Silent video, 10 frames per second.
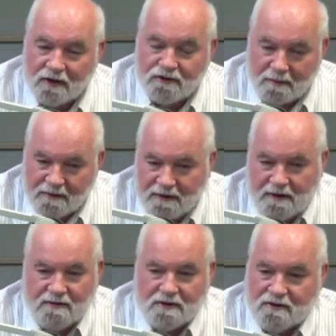some of the
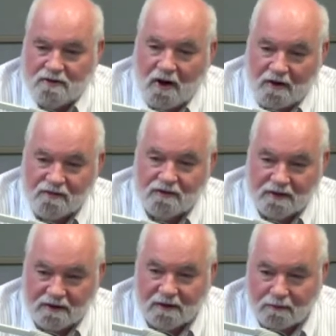evidence that I've
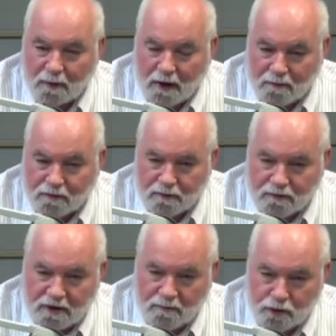seen from
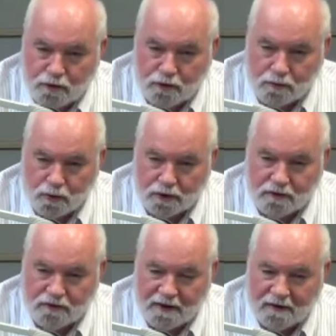some union
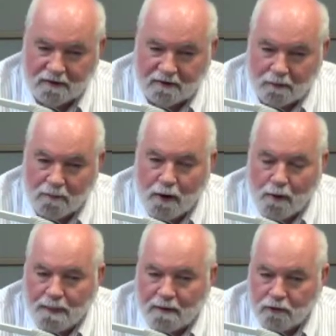workers and
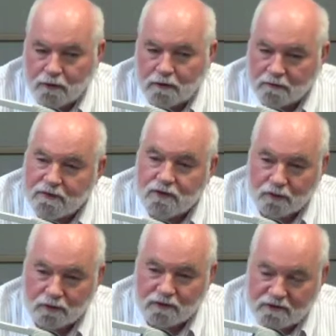union
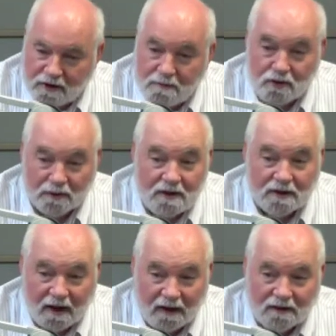officials seems to
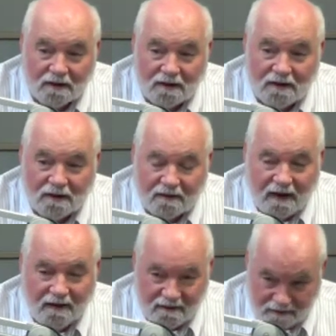indicate
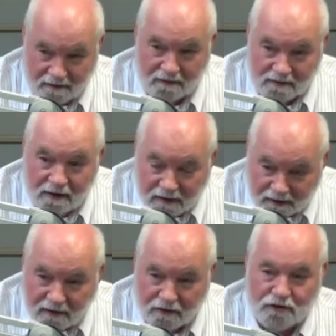that
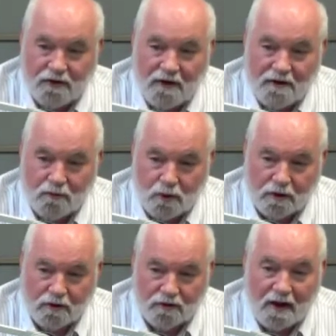indeed Australian
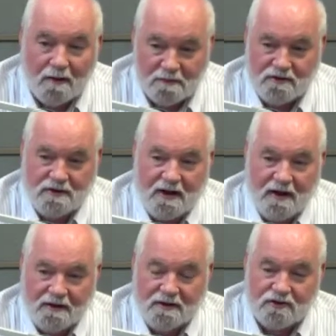workers are missing
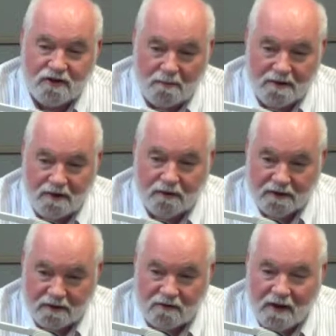out in some
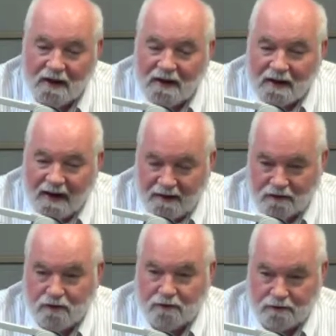areas, and
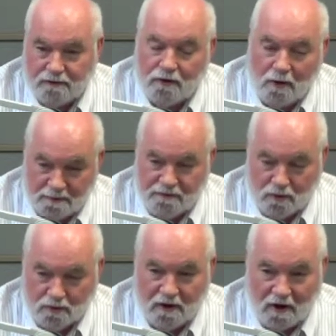it's not
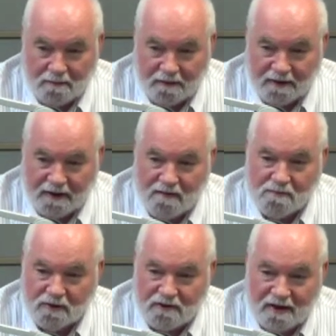before time that the
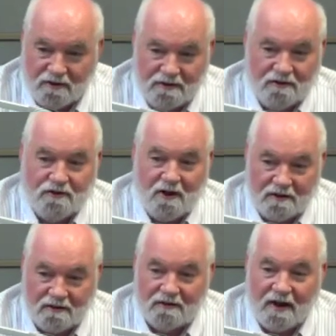government has actually
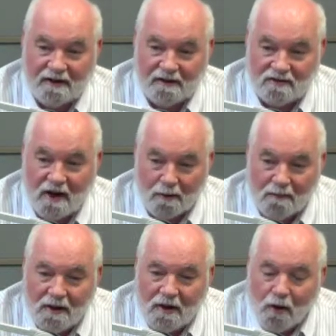decided to take this up.